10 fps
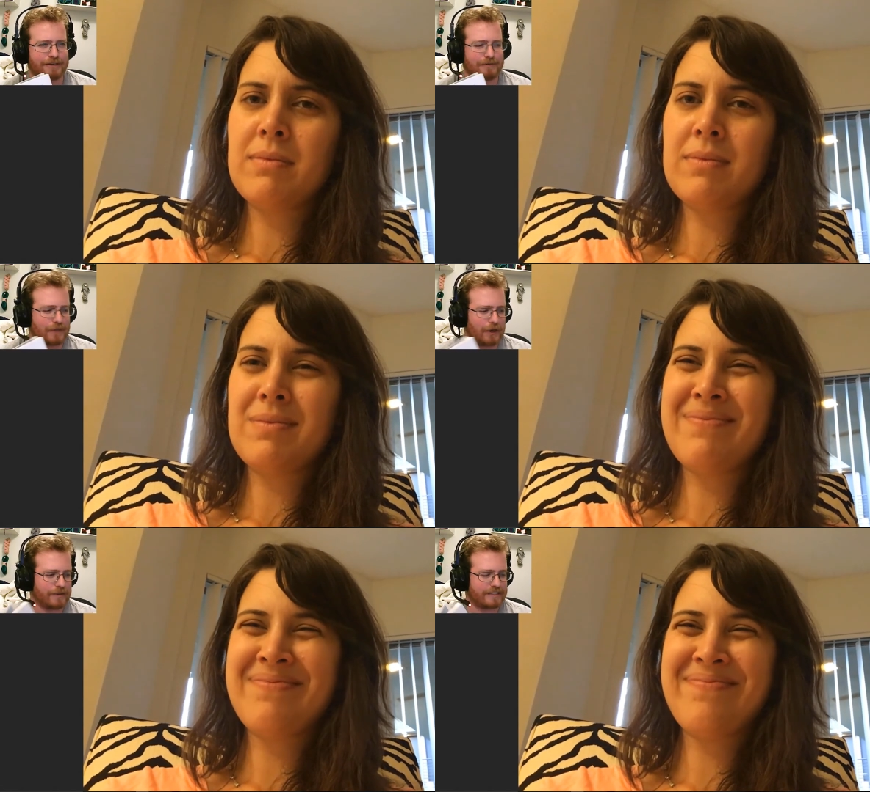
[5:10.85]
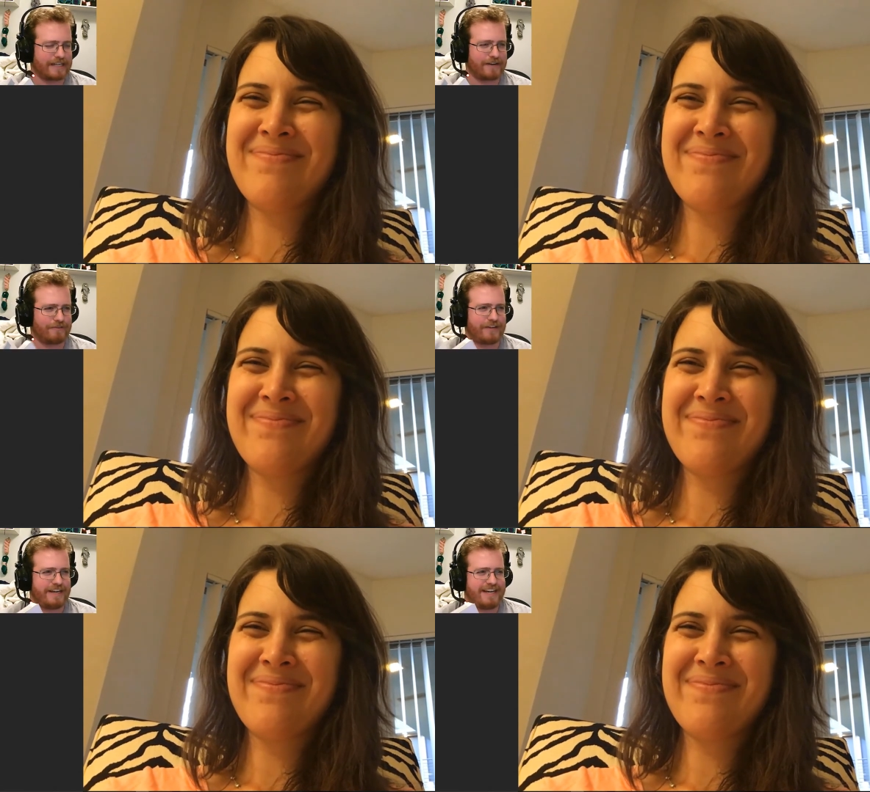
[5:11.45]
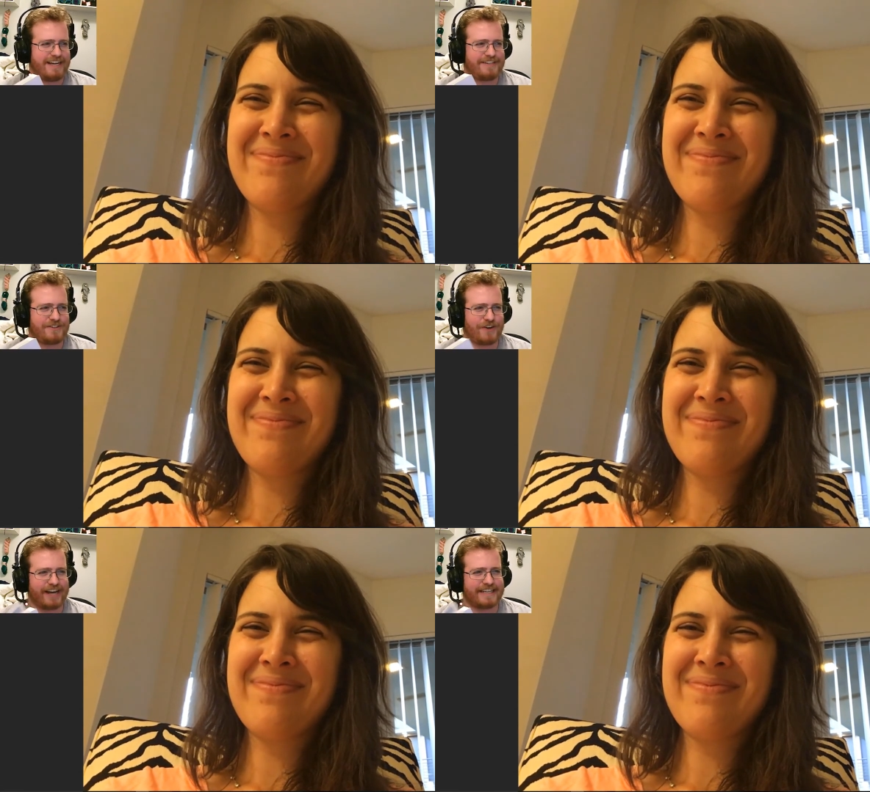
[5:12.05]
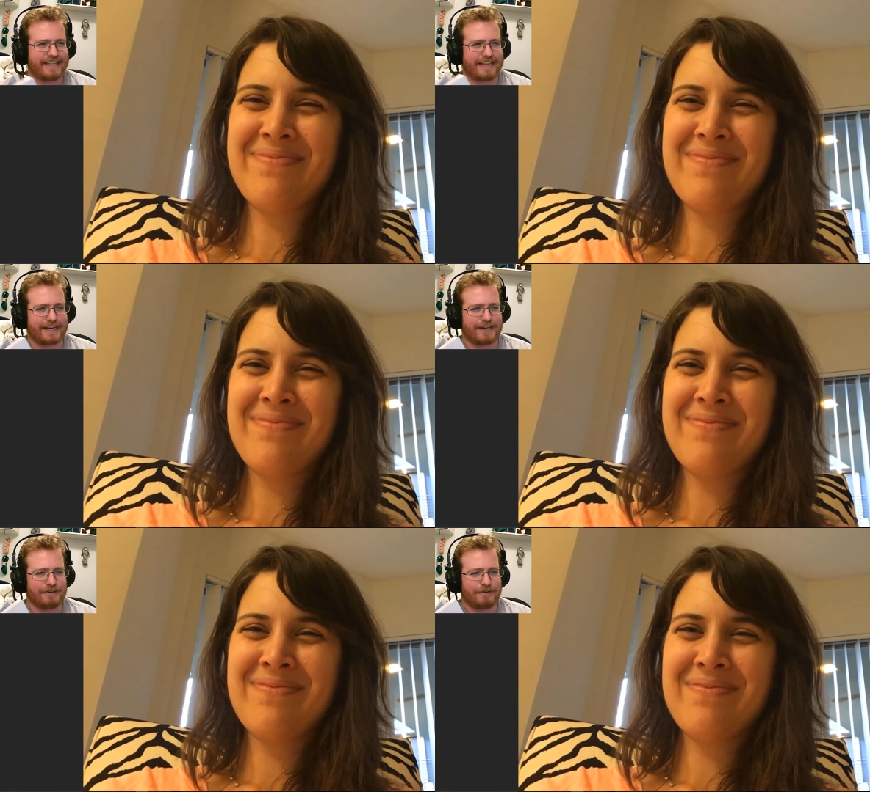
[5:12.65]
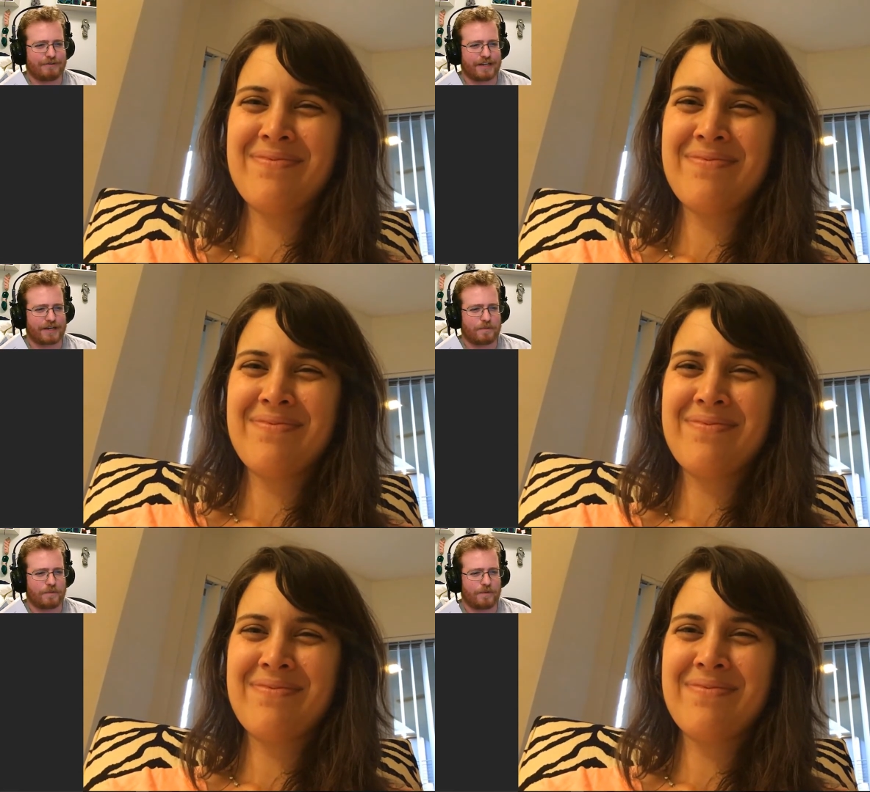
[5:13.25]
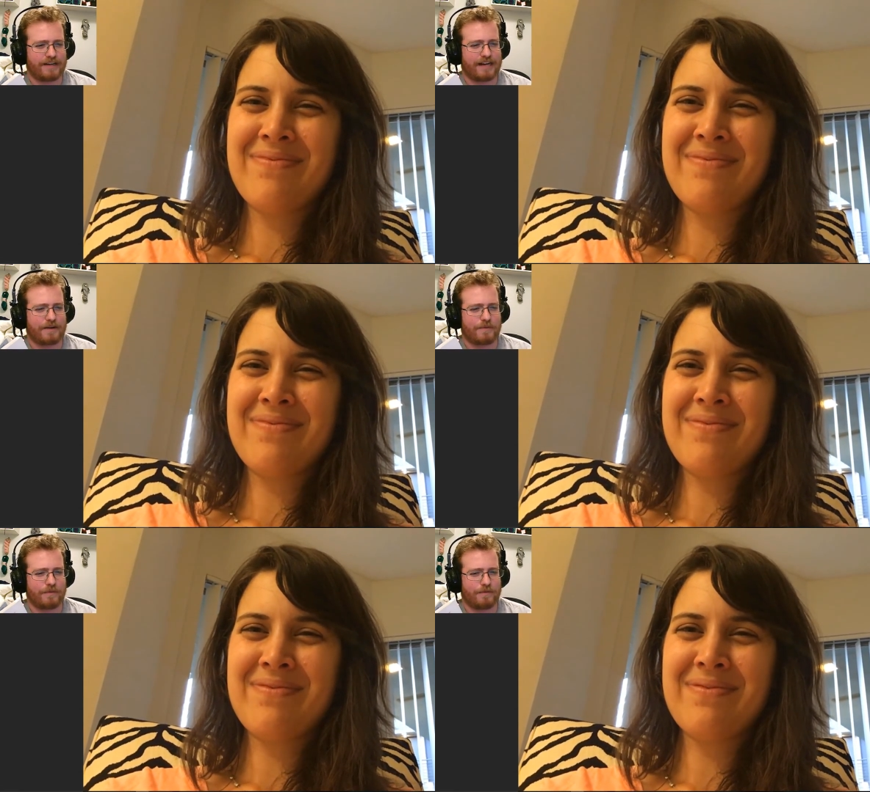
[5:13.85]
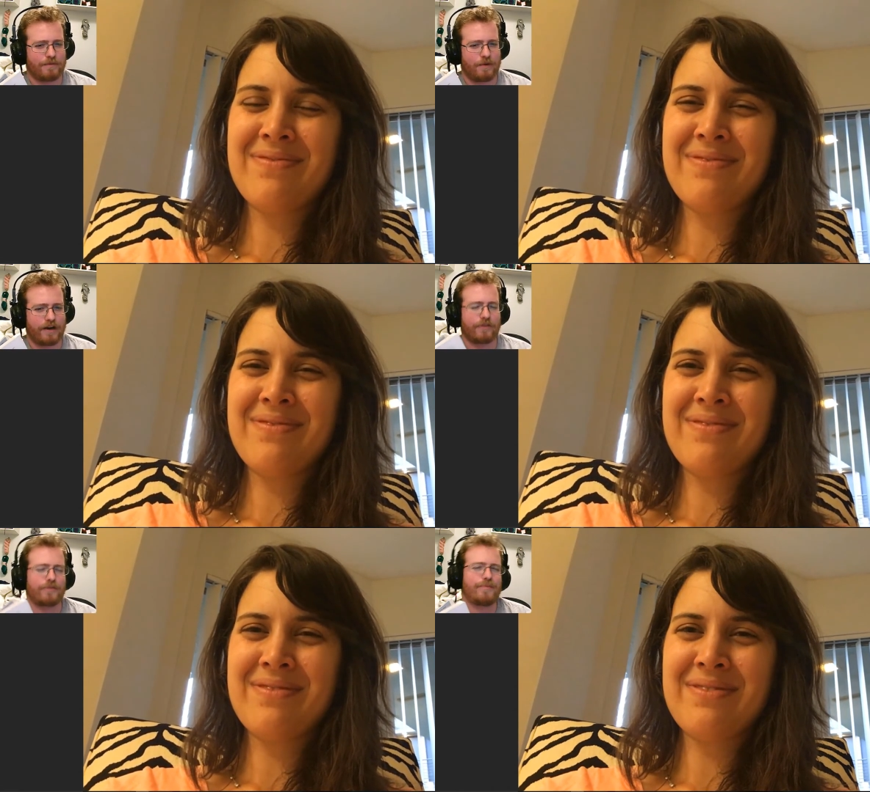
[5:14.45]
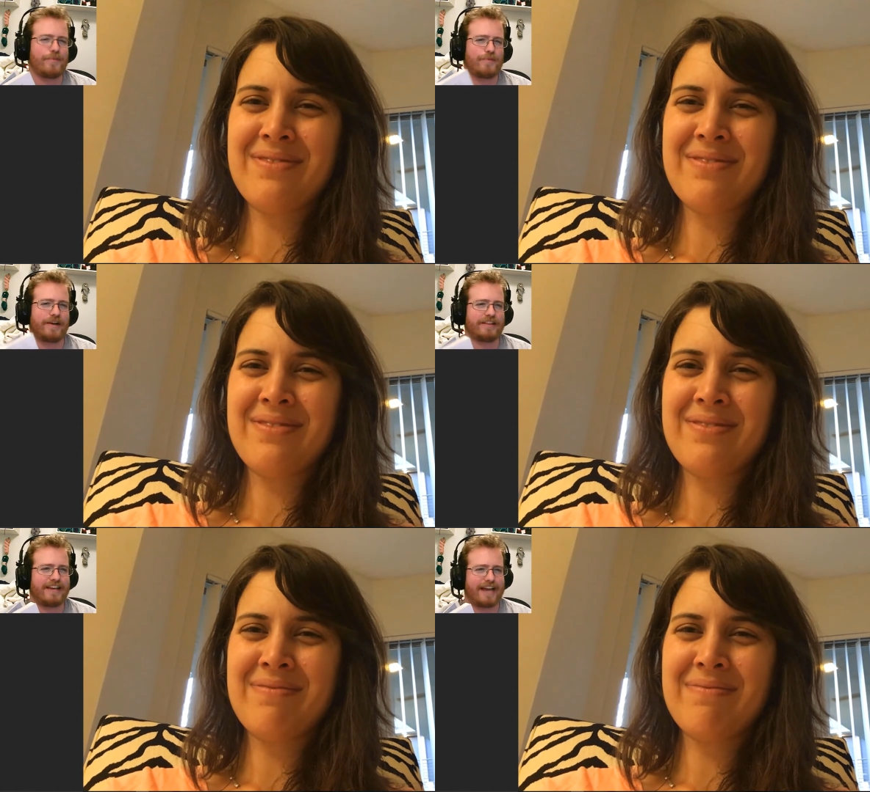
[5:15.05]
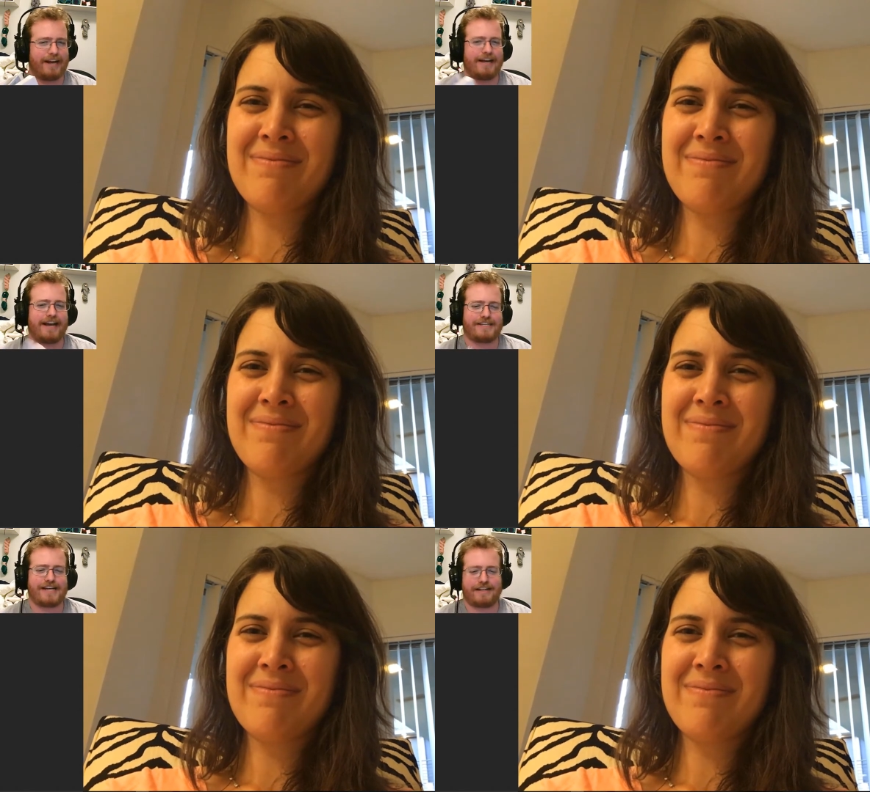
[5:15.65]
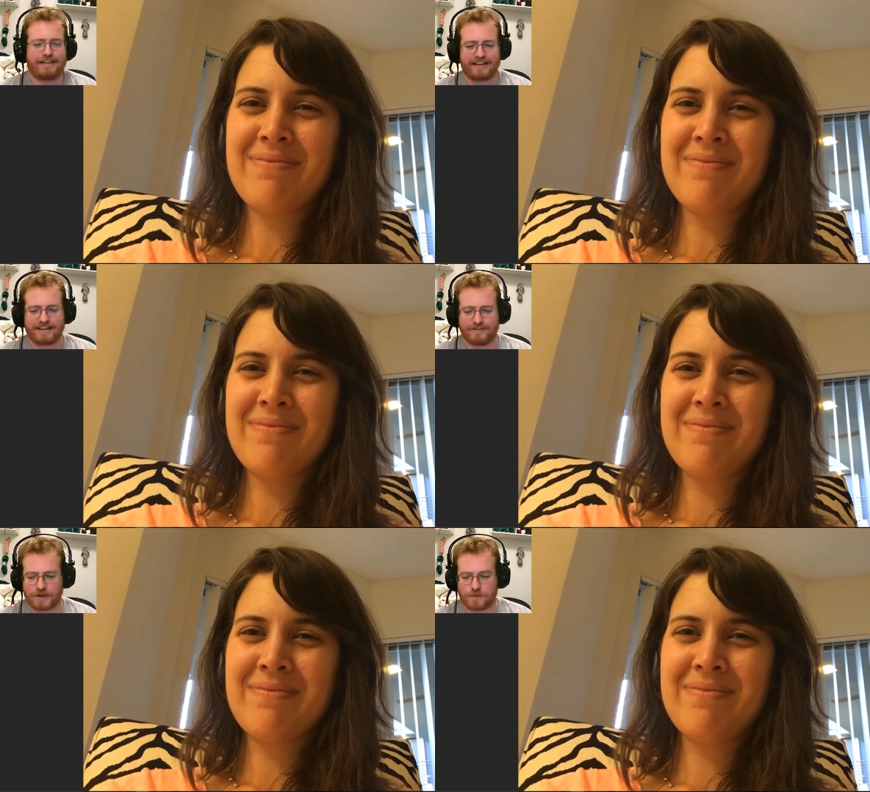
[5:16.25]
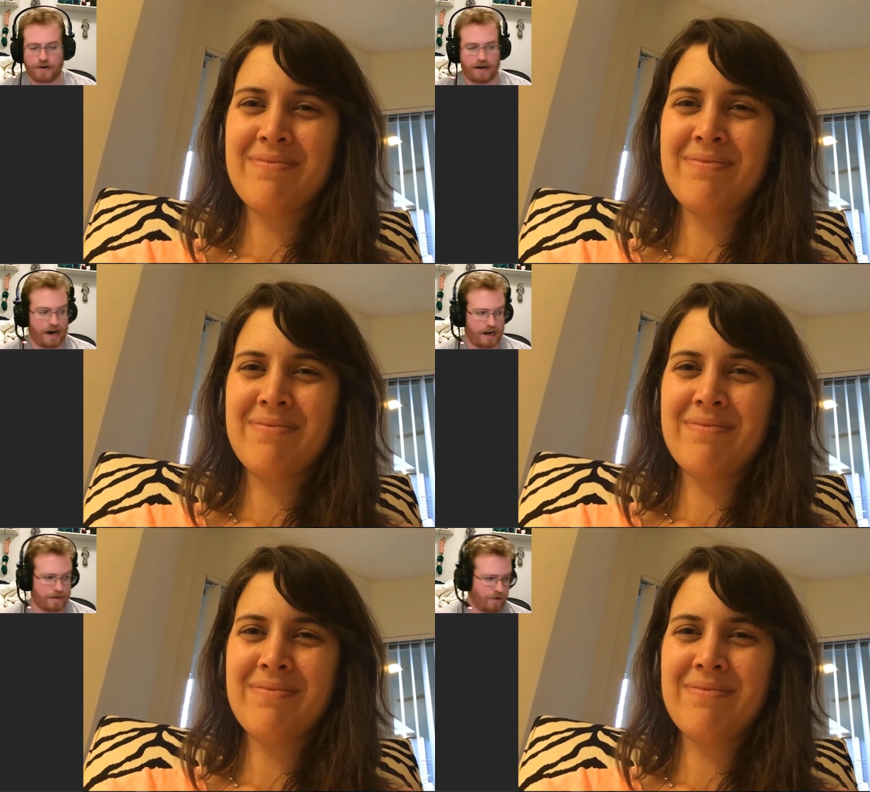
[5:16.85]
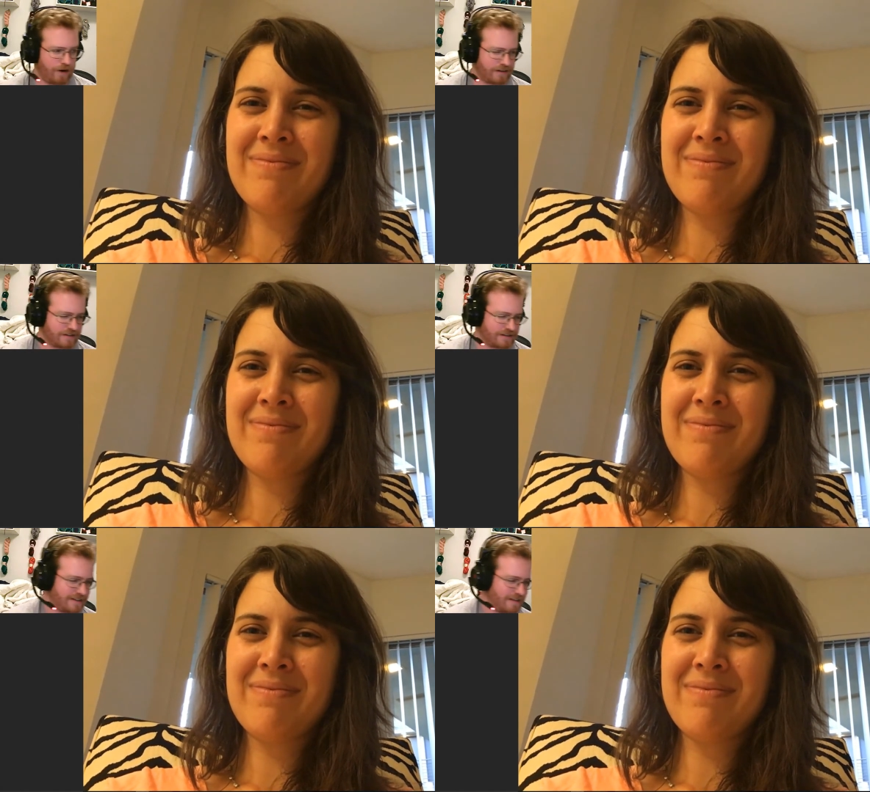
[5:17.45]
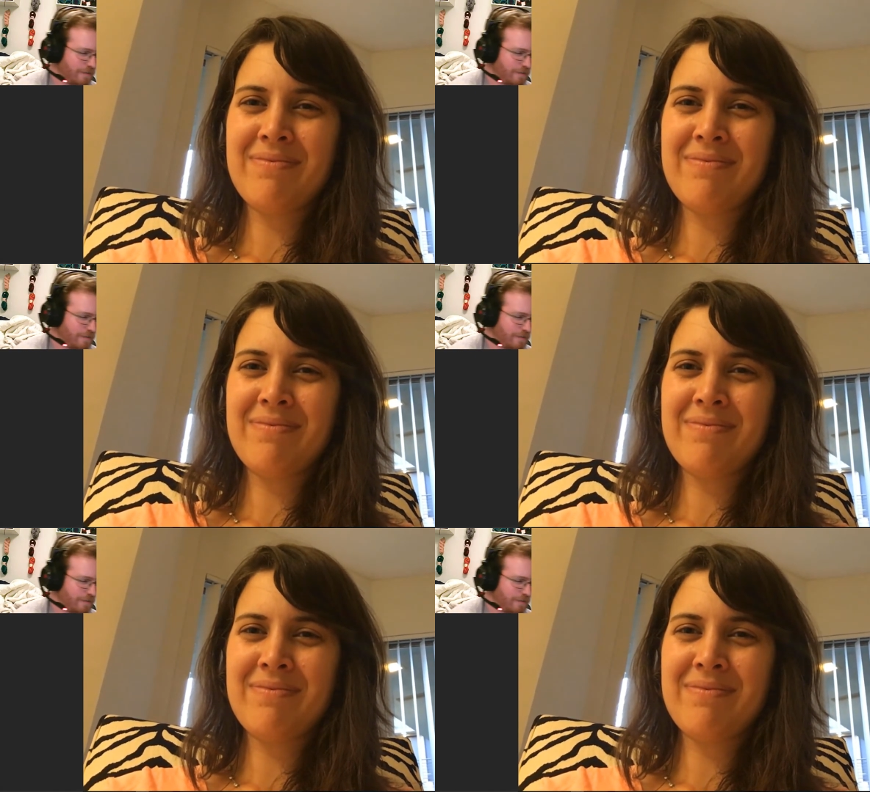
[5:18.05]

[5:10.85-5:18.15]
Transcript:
Speaker 1: So instead of trying to think of like what other people might like, I actually have to think of like what I want and what